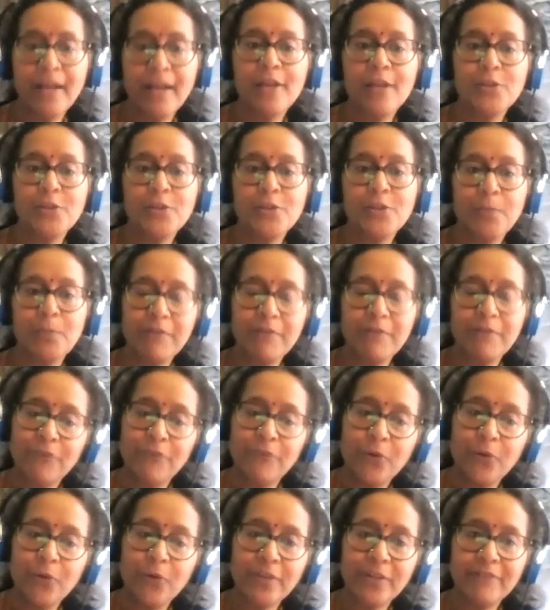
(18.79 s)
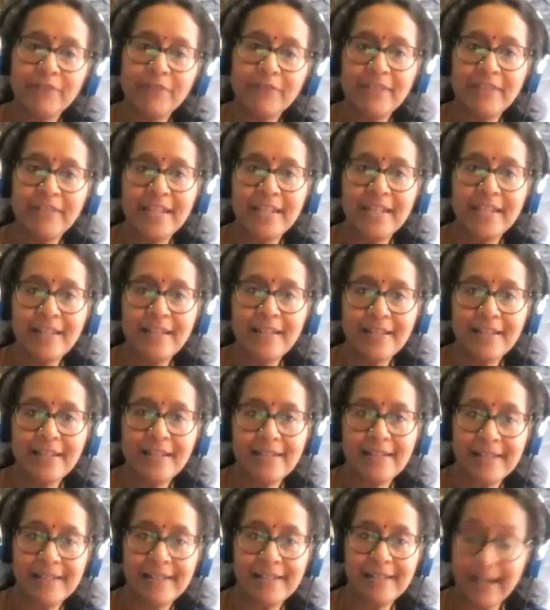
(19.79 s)
So before we
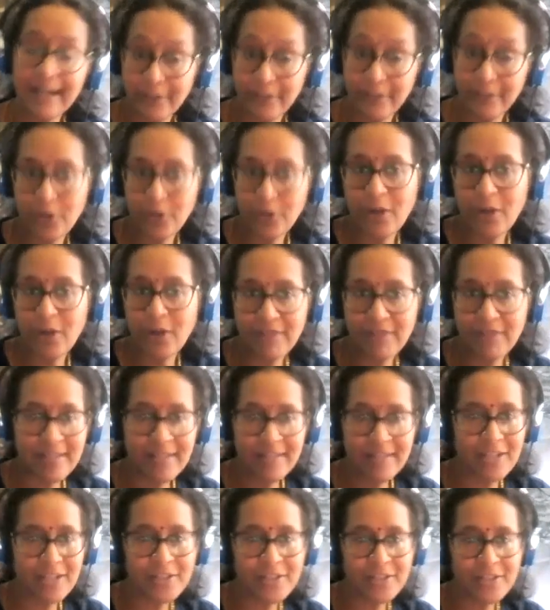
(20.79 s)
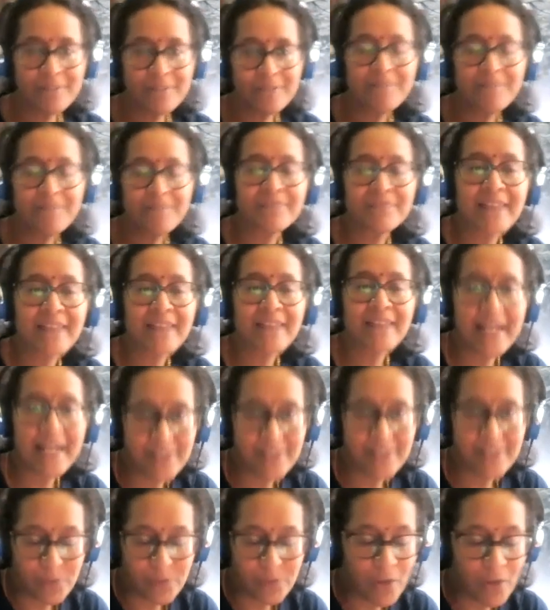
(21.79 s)
start our conversation, I
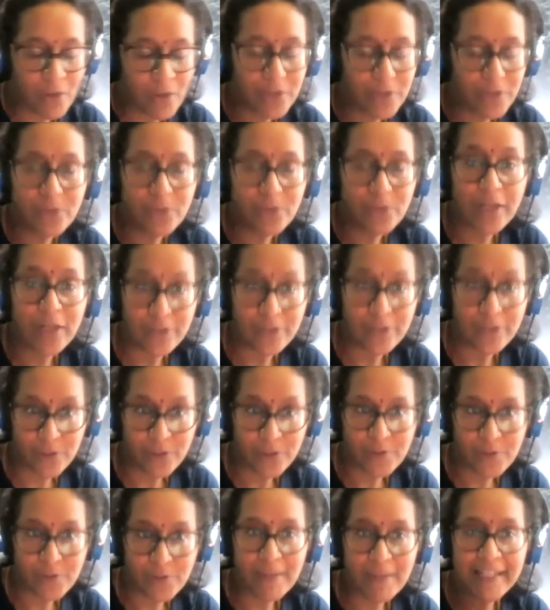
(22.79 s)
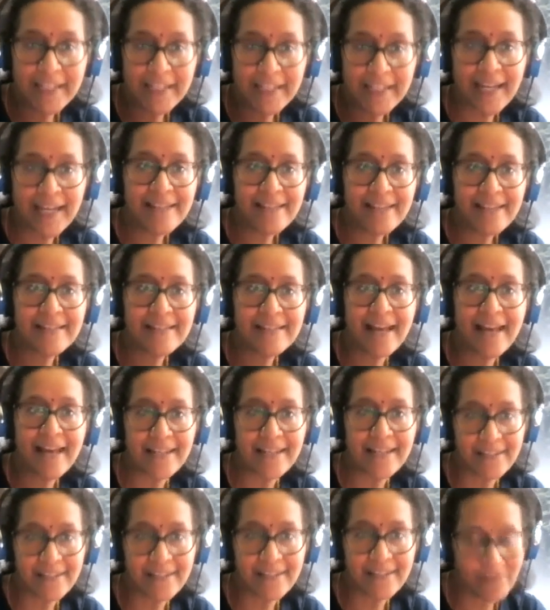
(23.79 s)
just want to introduce my guest
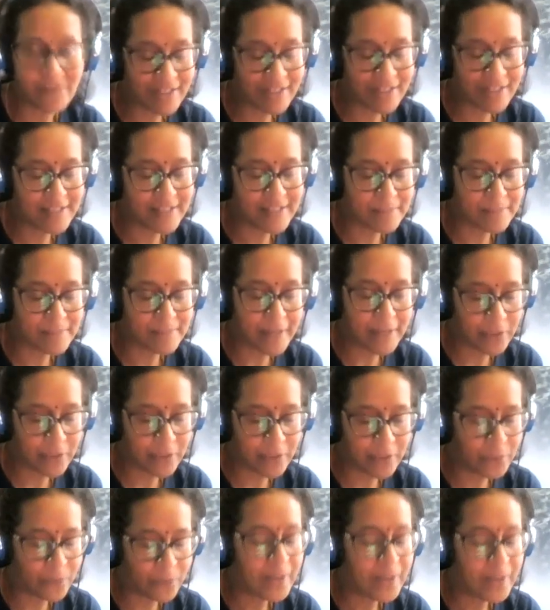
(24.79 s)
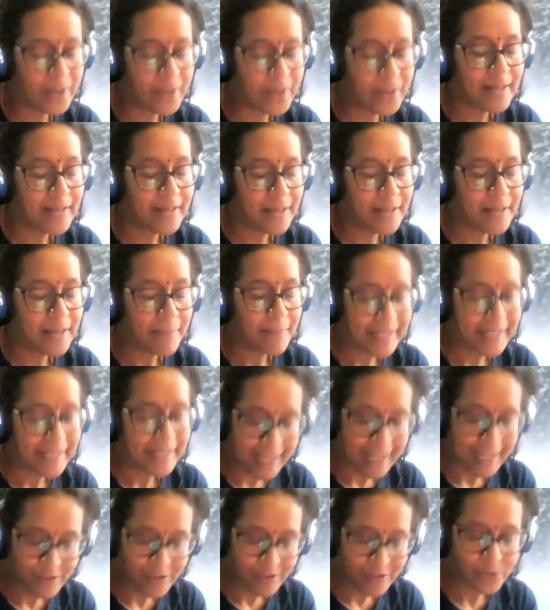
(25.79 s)
and read his bio. My
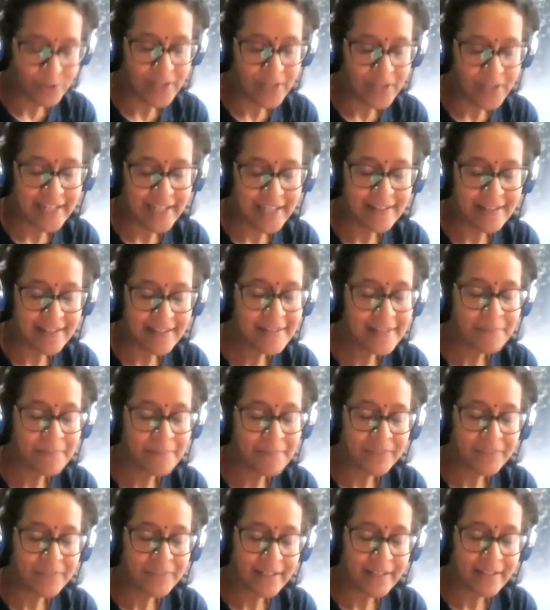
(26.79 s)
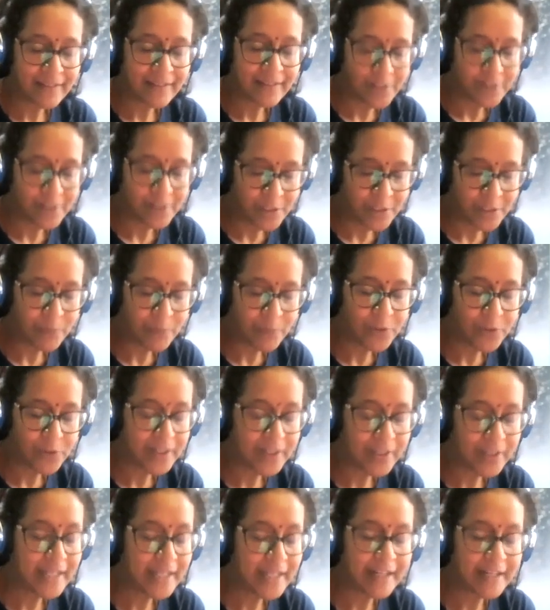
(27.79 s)
guest today is
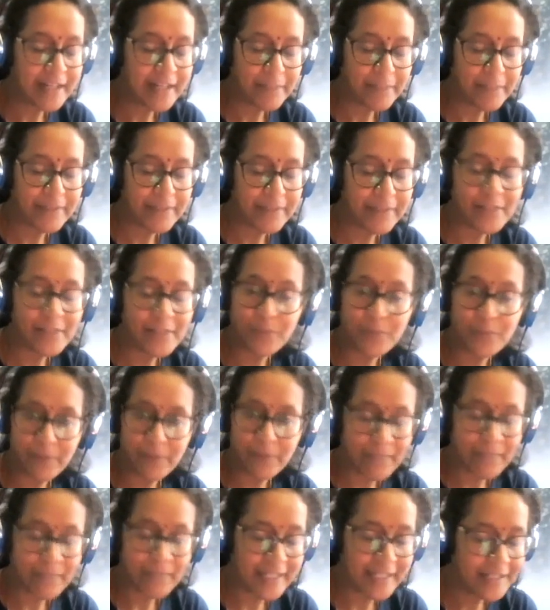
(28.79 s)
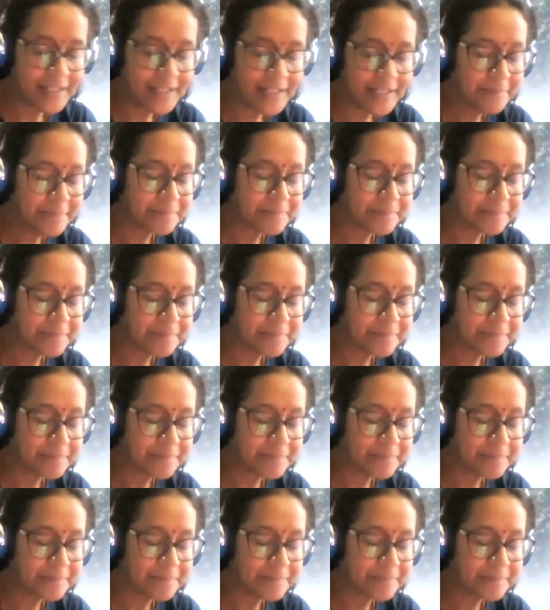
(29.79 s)
Krishnamurti Ganapati Subramanian.